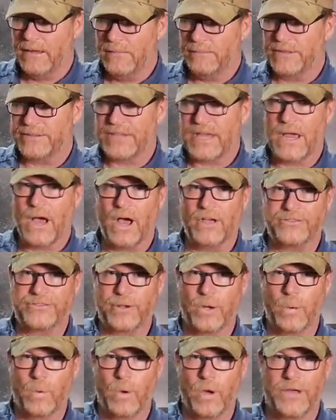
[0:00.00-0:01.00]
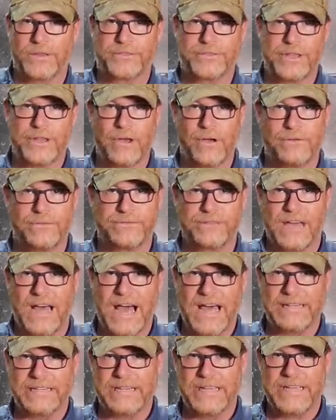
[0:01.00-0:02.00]
but they also want the no
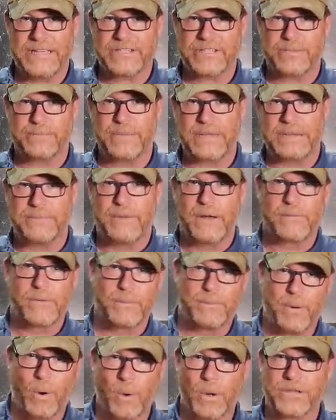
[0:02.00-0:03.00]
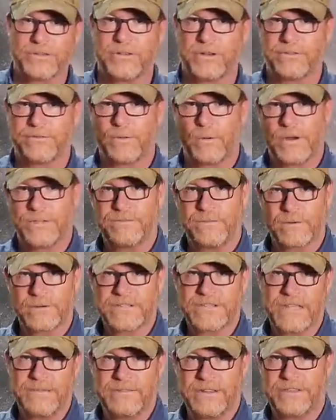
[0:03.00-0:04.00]
fly list to be reported to the
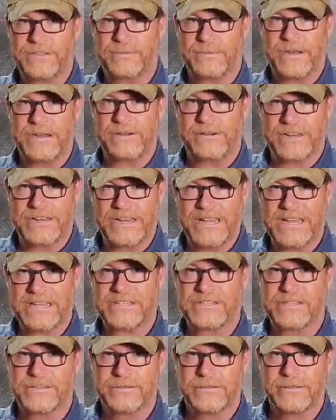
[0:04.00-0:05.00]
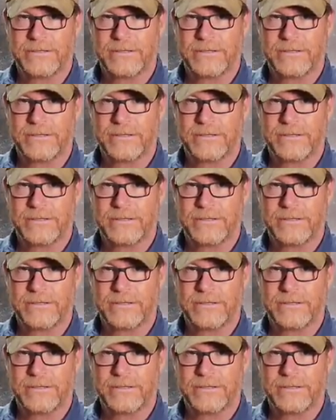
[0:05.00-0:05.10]
4473 or NICS